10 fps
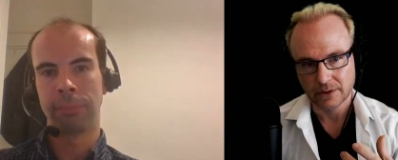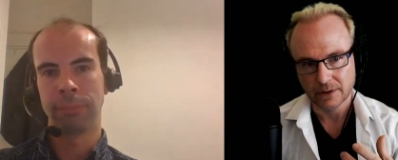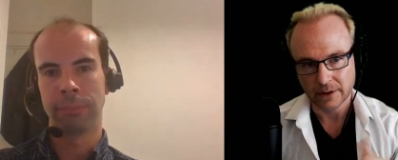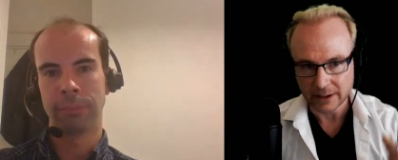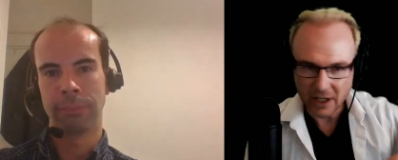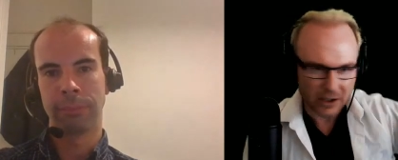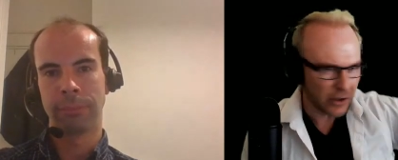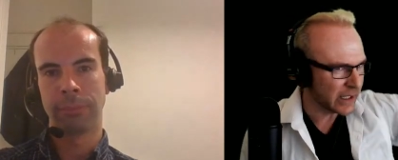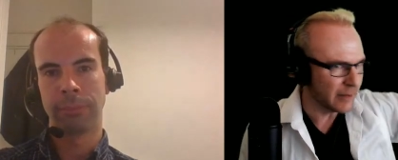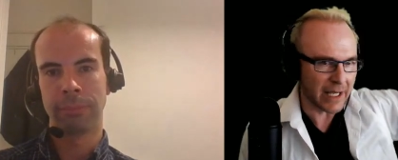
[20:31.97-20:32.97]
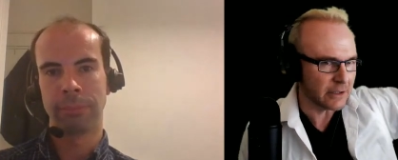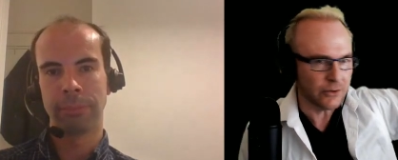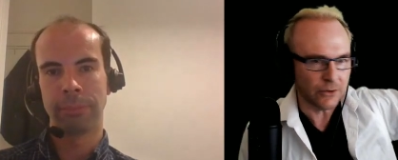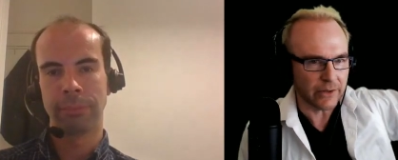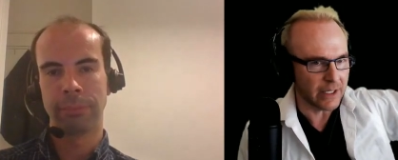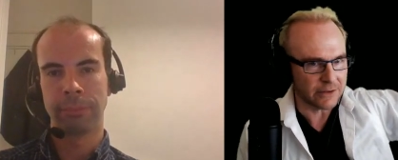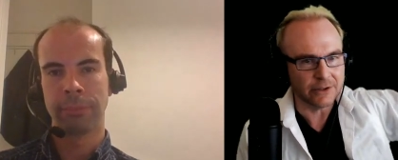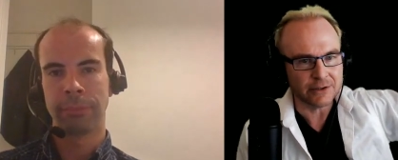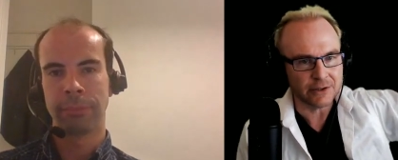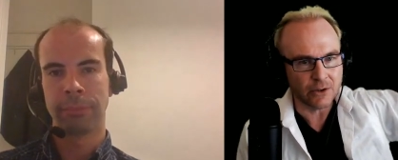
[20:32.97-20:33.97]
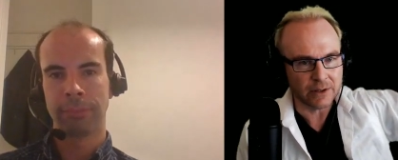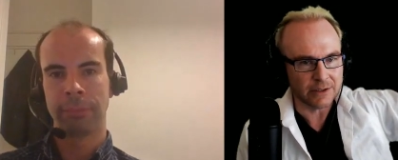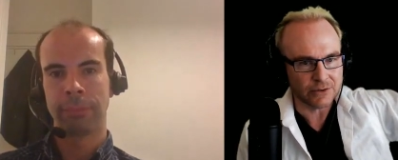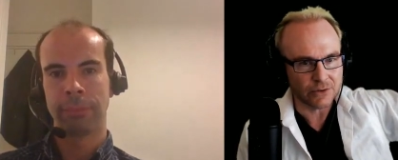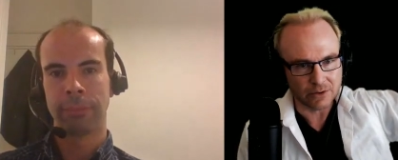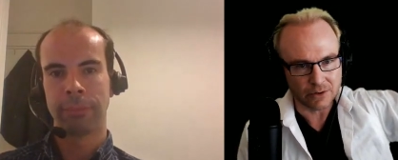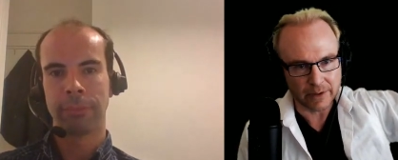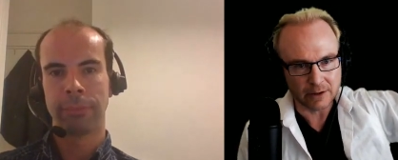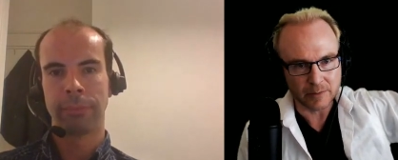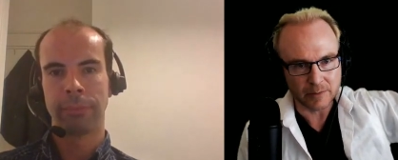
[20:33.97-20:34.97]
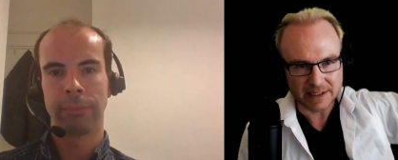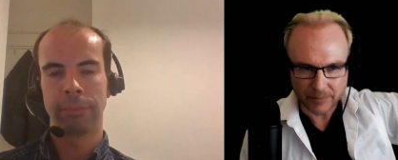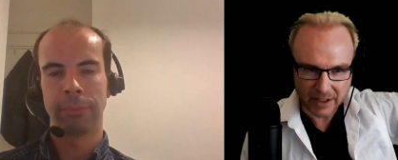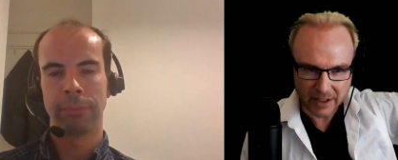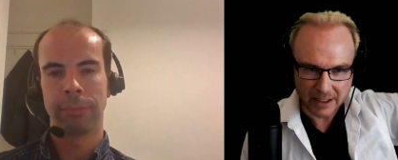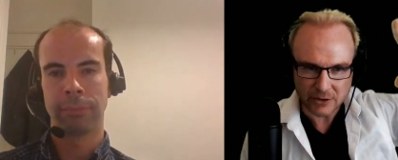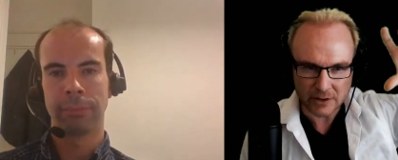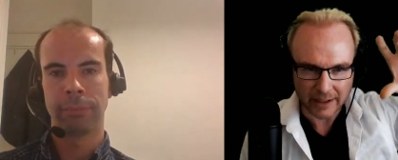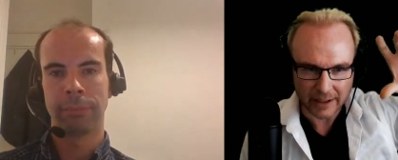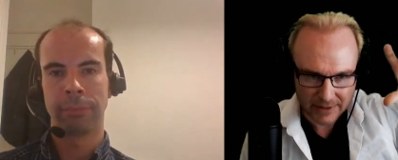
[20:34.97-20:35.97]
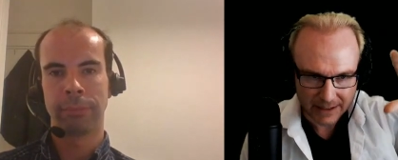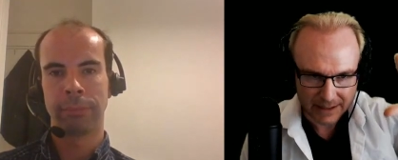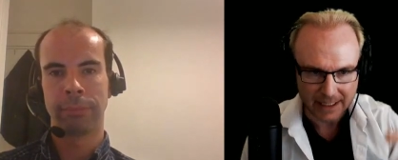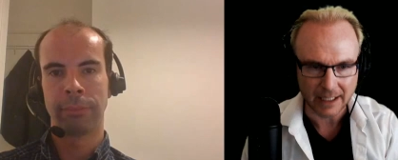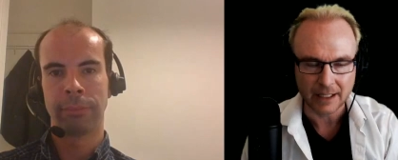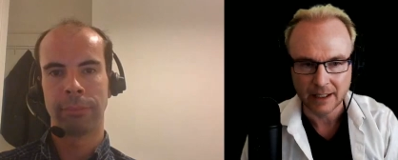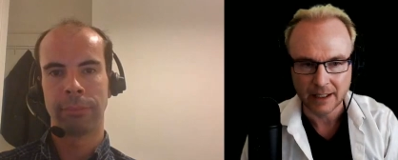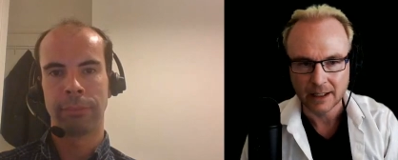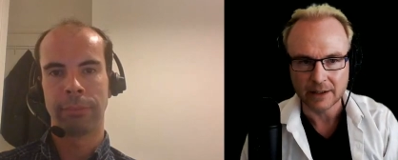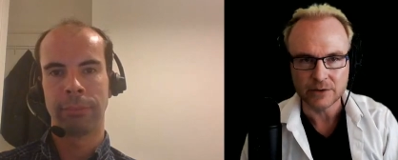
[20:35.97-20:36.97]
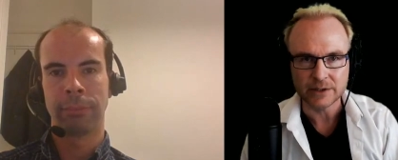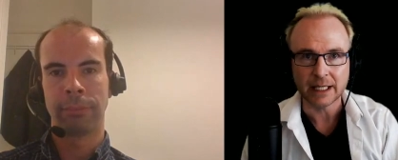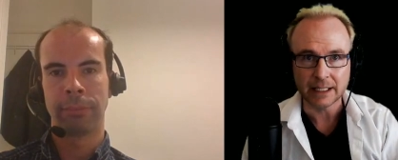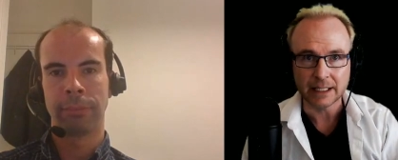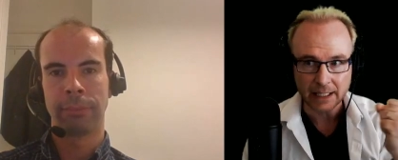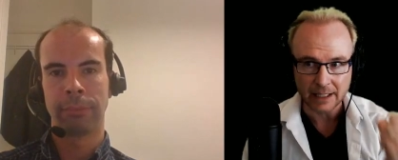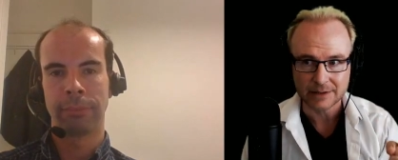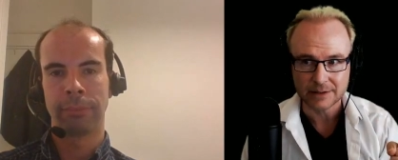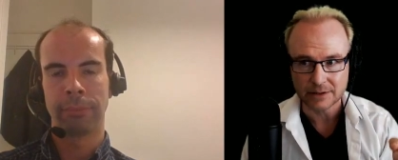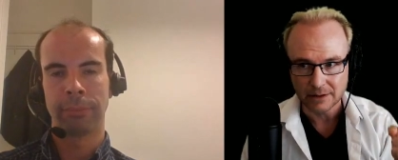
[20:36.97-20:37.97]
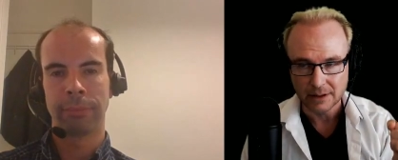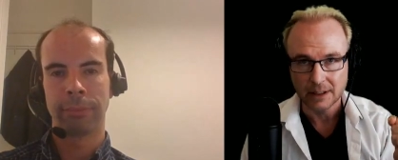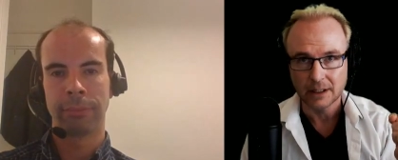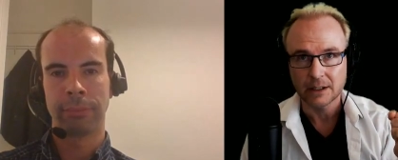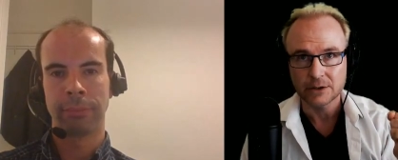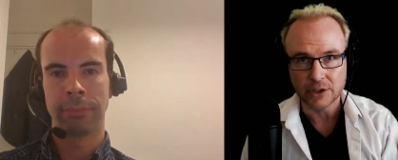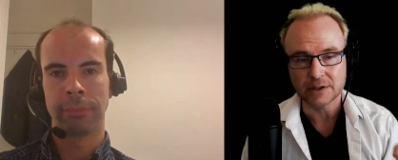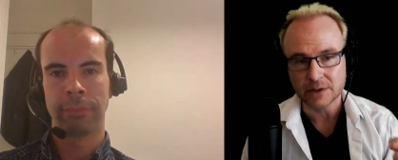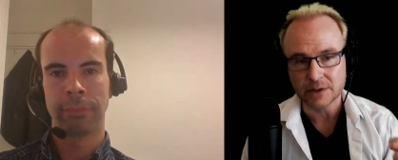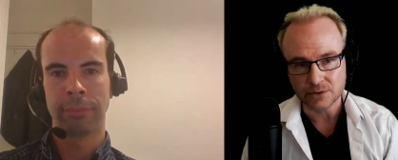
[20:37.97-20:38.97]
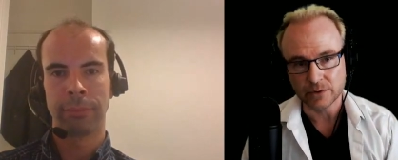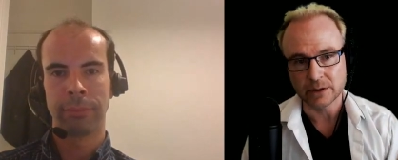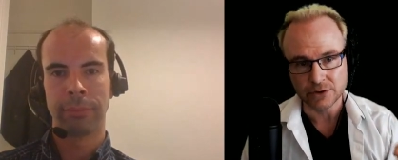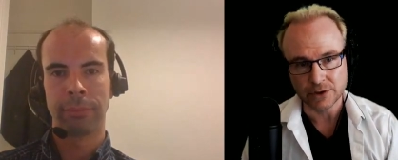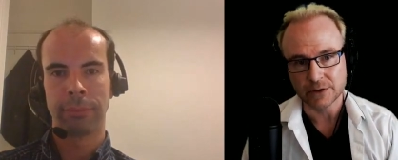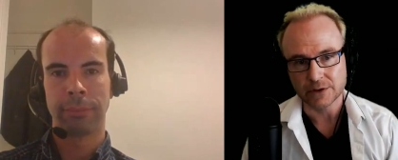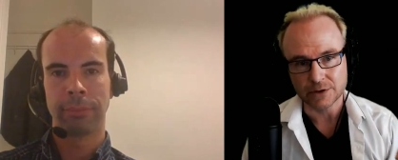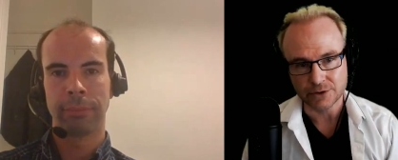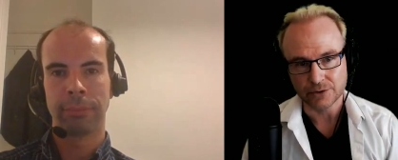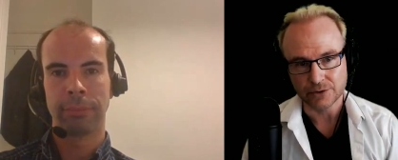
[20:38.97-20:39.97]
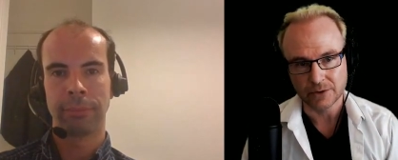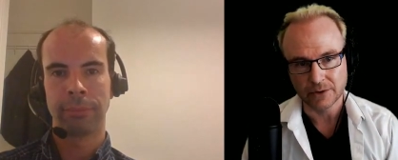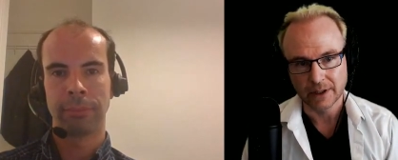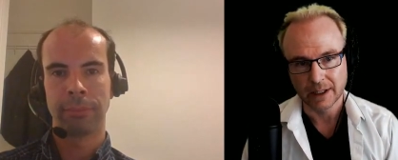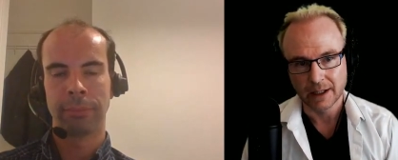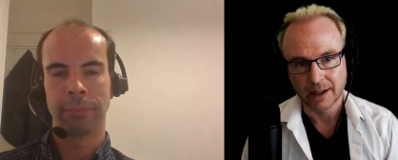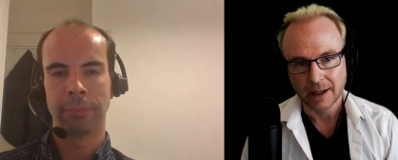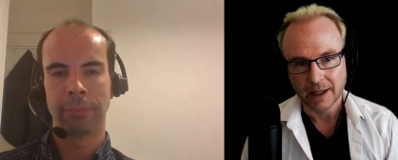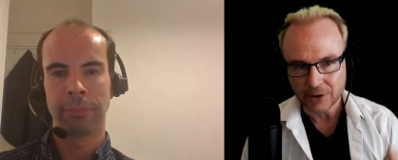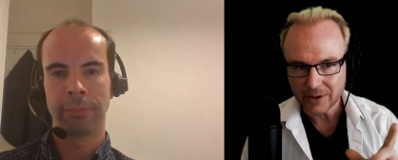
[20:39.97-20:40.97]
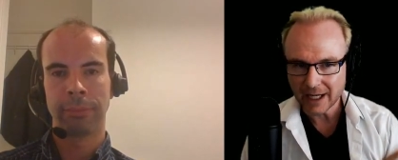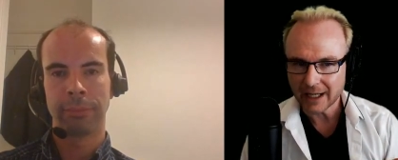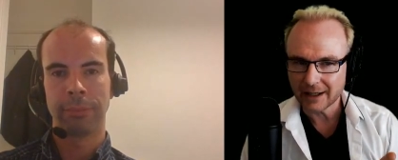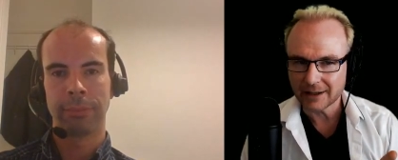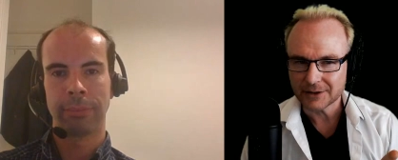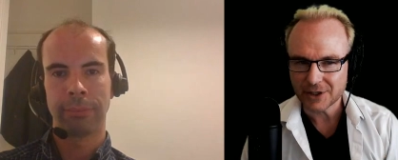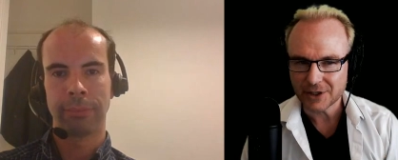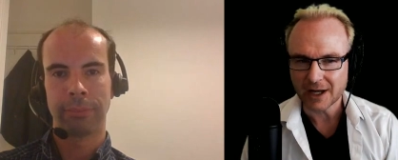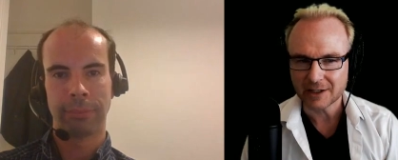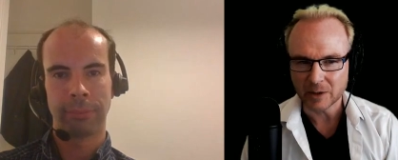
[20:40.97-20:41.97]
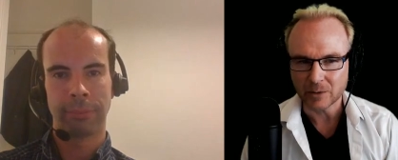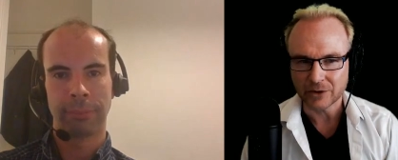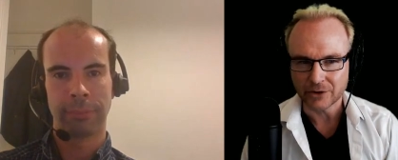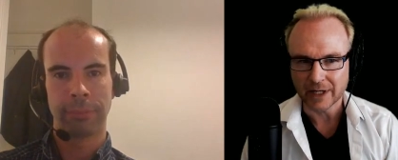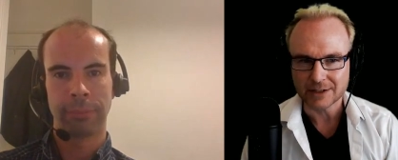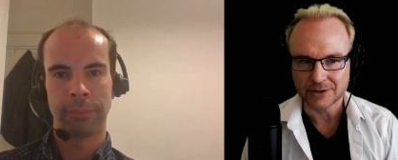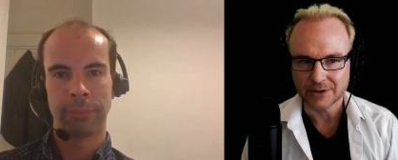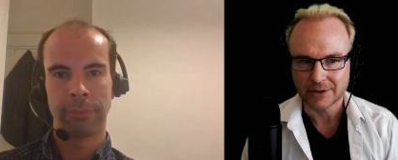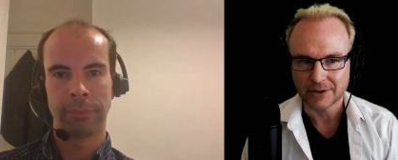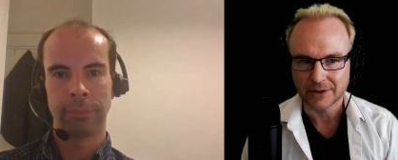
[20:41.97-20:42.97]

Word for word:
Speaker 1: Like, not looking back 2,000 years ago at the historical record, but something in your life today that you say, yes, Jesus is real, Jesus is true. And you kind of shocked me with your answer.